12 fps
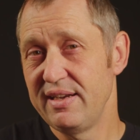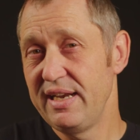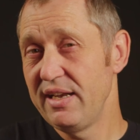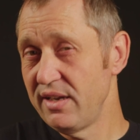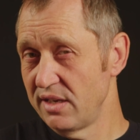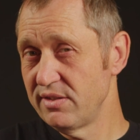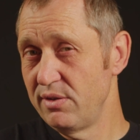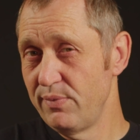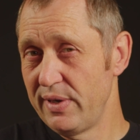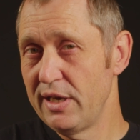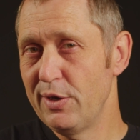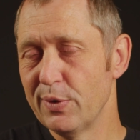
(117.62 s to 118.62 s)
it doesn't
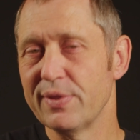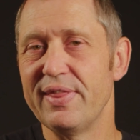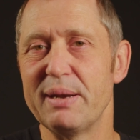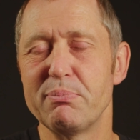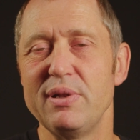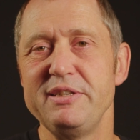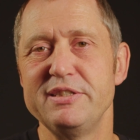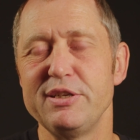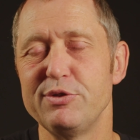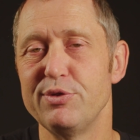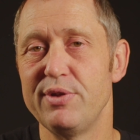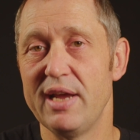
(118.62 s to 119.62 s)
really look that
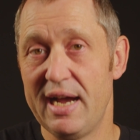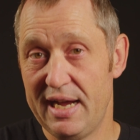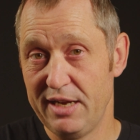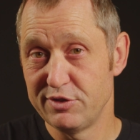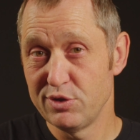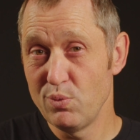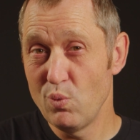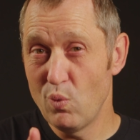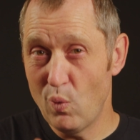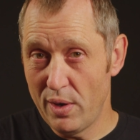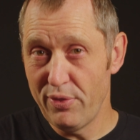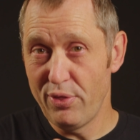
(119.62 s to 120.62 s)
pleasing to the eye. So one